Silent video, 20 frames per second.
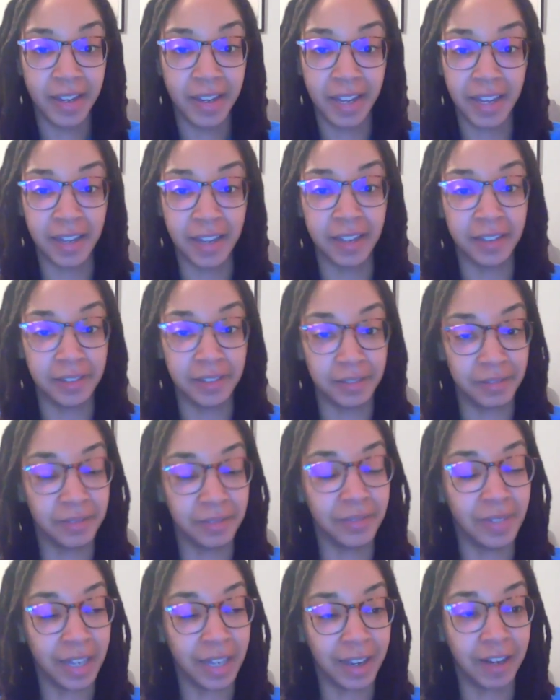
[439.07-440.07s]
And
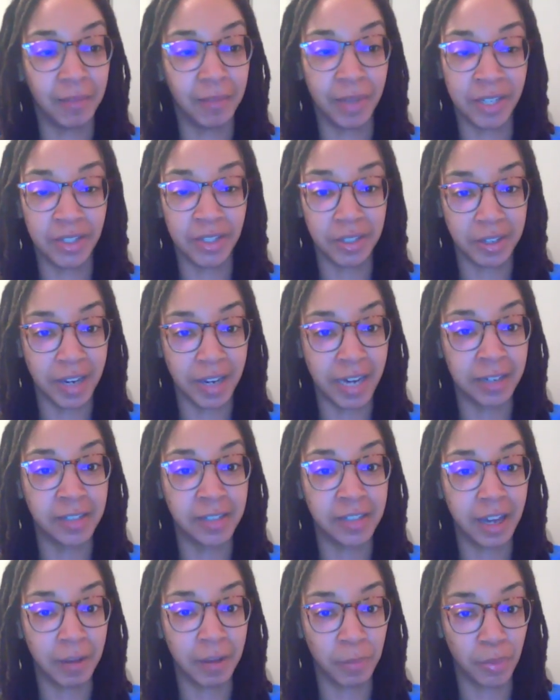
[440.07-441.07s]
like I mentioned,
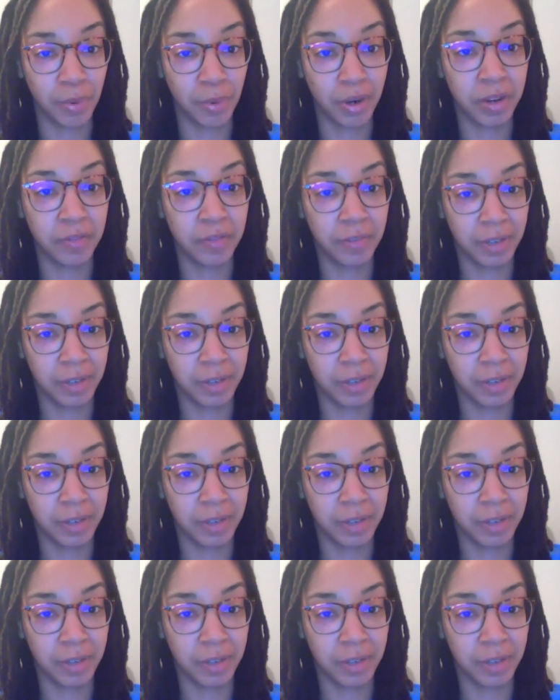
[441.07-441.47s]
Giannis got pretty